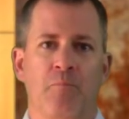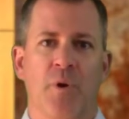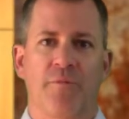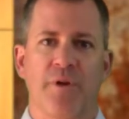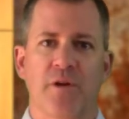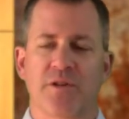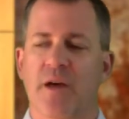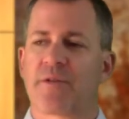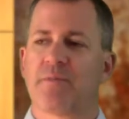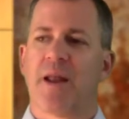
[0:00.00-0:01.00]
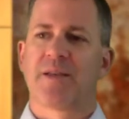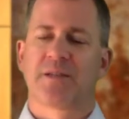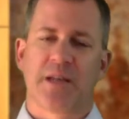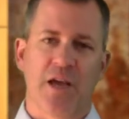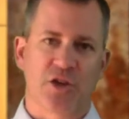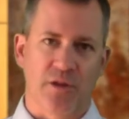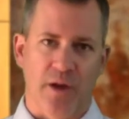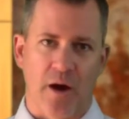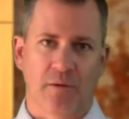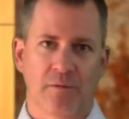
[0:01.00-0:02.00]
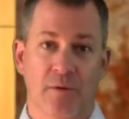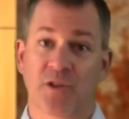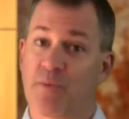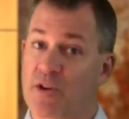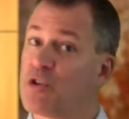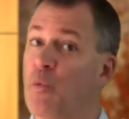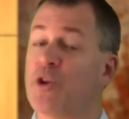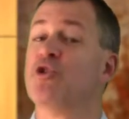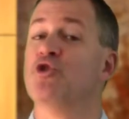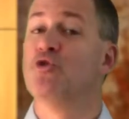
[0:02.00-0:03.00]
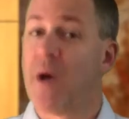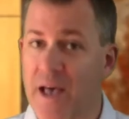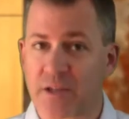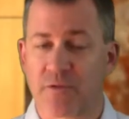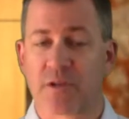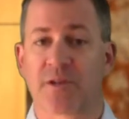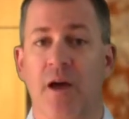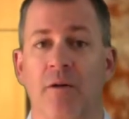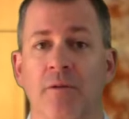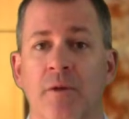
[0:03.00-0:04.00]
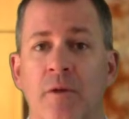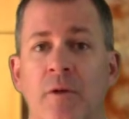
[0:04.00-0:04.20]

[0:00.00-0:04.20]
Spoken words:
But if there's nothing but hesitation there, especially when you do ask for the sale,